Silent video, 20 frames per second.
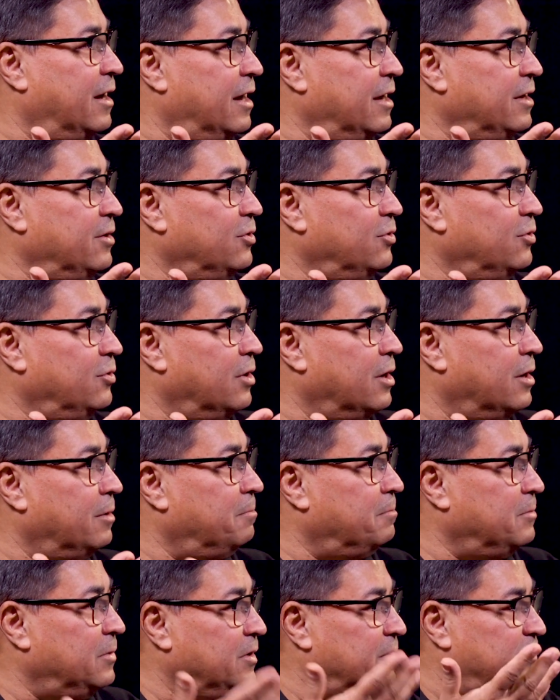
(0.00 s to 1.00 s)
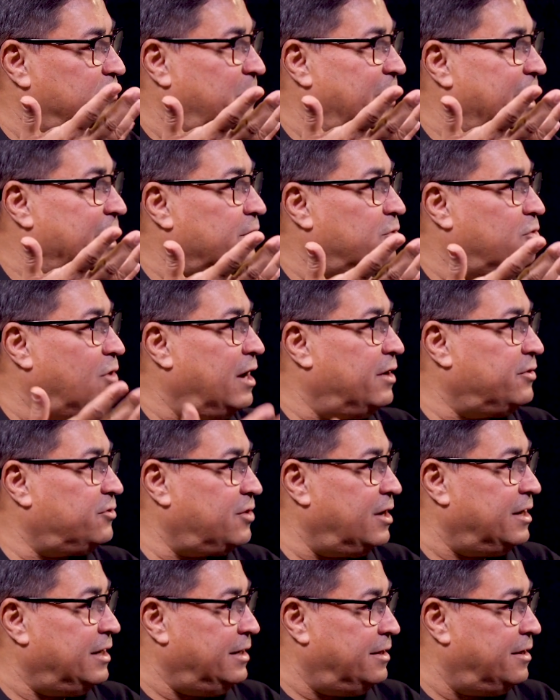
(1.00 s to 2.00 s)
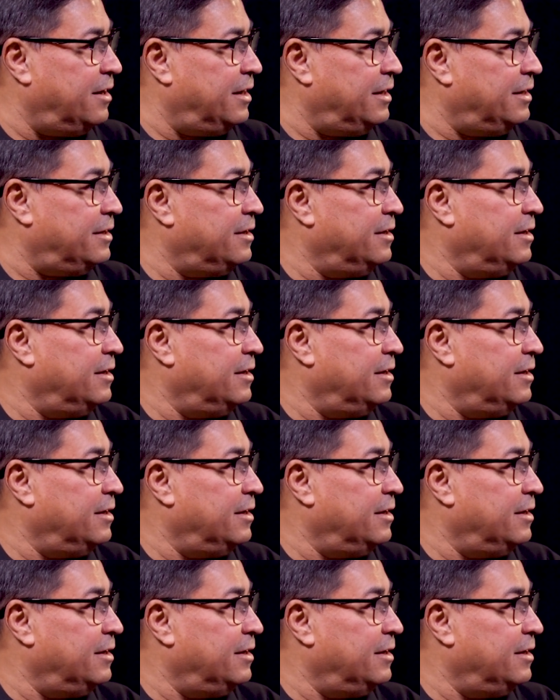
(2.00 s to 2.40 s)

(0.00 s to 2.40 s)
guy who his plane crashed and he died